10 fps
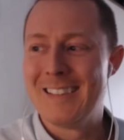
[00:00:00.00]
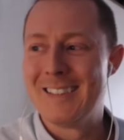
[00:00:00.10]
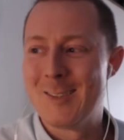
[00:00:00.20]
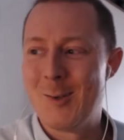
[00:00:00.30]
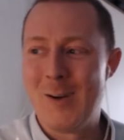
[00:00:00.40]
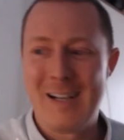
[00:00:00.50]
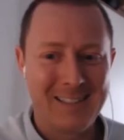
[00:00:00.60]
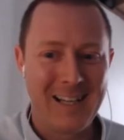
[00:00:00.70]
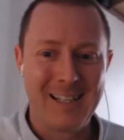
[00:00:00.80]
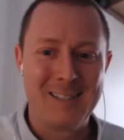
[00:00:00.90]
And so
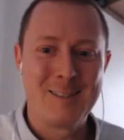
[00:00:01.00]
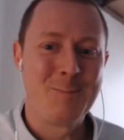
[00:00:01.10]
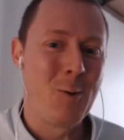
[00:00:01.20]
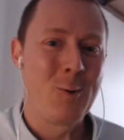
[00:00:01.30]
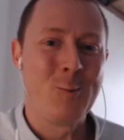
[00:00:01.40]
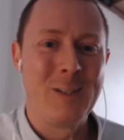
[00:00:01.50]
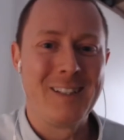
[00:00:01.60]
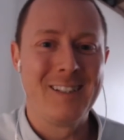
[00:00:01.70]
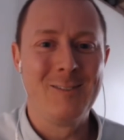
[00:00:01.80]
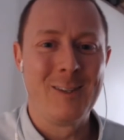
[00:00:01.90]
I spoke
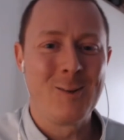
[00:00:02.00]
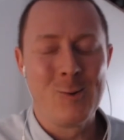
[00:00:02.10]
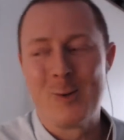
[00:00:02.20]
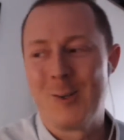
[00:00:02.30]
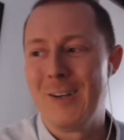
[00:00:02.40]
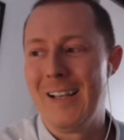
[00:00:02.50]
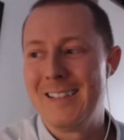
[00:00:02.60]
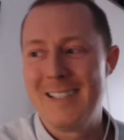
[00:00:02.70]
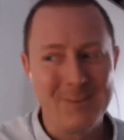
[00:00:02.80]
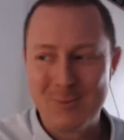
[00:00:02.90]
with Guor,
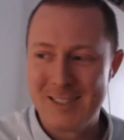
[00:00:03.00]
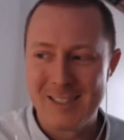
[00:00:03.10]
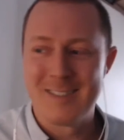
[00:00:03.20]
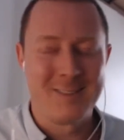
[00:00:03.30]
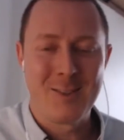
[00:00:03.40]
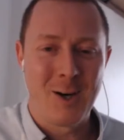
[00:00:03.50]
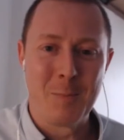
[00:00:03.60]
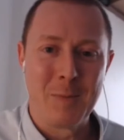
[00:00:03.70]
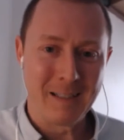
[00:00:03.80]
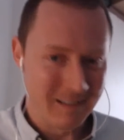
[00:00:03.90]
and he was just as
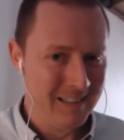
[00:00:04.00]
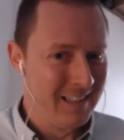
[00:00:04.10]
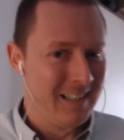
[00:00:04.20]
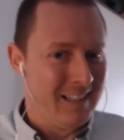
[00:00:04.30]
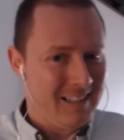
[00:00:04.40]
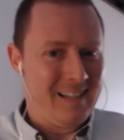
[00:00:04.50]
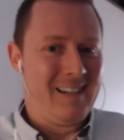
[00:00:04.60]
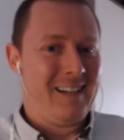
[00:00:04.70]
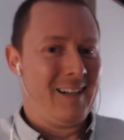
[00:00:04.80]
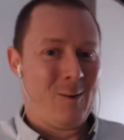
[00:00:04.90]
charming
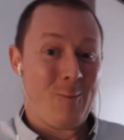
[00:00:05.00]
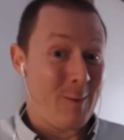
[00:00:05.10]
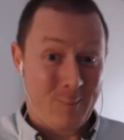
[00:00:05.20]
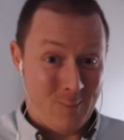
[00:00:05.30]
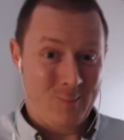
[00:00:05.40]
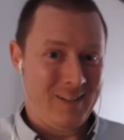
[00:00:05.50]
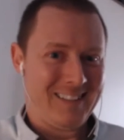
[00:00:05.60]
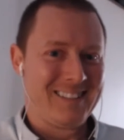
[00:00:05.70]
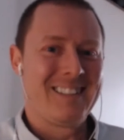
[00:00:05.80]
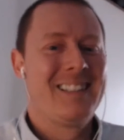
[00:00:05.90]
over the phone
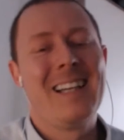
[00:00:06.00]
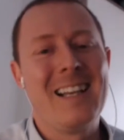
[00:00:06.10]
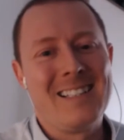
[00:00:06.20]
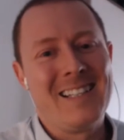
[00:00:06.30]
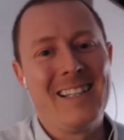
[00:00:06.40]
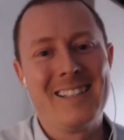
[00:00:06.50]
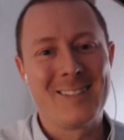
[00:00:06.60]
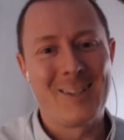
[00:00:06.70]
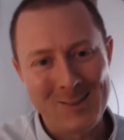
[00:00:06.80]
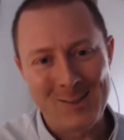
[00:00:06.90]
as he
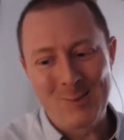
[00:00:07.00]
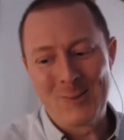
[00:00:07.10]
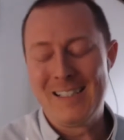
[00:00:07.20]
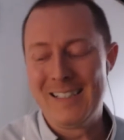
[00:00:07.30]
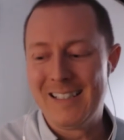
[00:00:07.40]
is on screen.